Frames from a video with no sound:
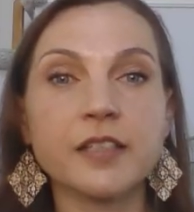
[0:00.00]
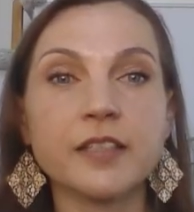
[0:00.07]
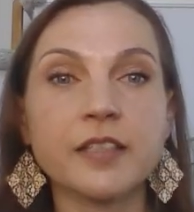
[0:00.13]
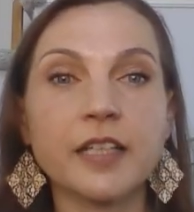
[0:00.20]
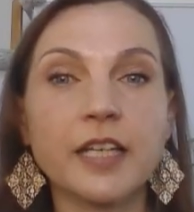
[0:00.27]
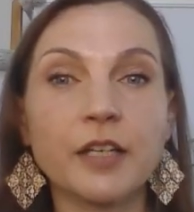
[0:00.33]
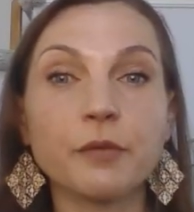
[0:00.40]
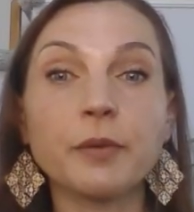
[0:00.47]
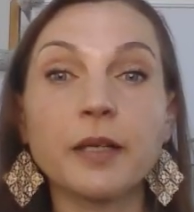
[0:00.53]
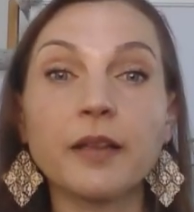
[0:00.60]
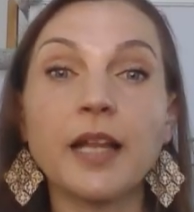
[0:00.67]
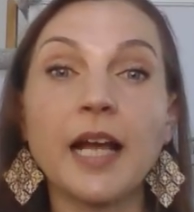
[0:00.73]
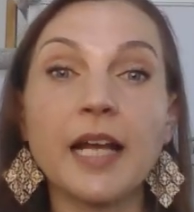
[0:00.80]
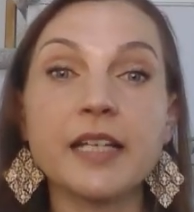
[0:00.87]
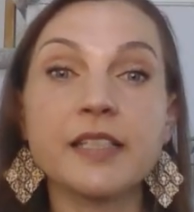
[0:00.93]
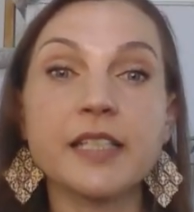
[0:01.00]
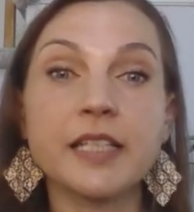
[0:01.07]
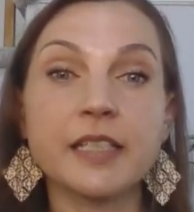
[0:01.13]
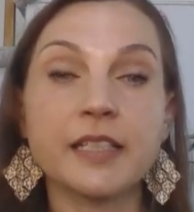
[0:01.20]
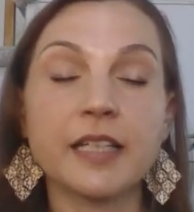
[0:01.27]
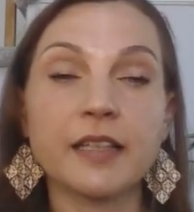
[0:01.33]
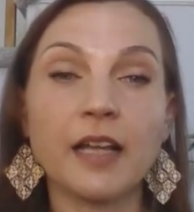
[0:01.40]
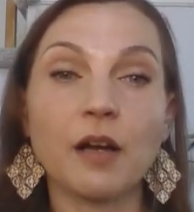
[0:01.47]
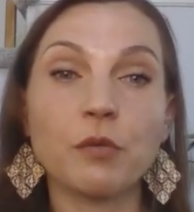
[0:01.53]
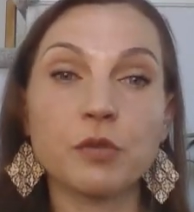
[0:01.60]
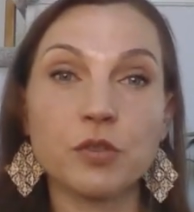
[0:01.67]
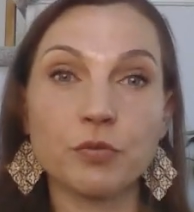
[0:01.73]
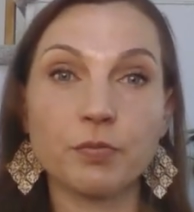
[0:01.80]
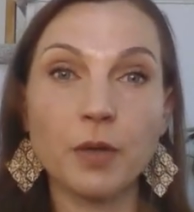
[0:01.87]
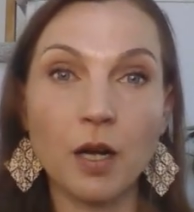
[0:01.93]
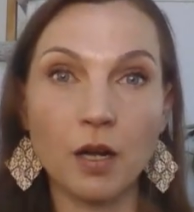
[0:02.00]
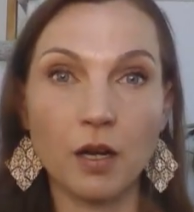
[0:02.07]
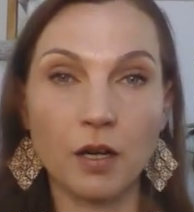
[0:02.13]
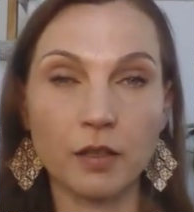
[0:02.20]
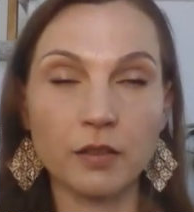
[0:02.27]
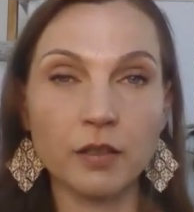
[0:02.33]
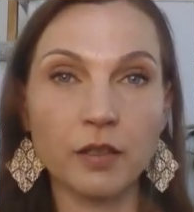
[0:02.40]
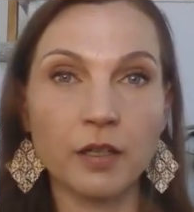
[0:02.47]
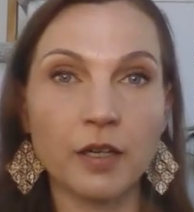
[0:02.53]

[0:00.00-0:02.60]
he realized he did that was wrong,